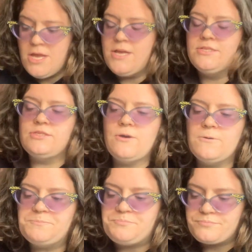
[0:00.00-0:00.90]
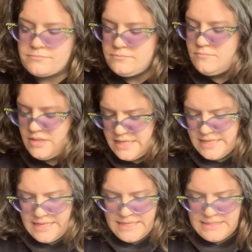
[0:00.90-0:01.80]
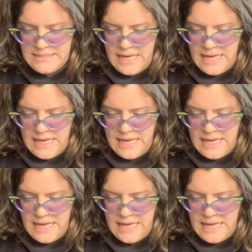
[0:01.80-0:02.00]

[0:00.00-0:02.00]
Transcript: So it is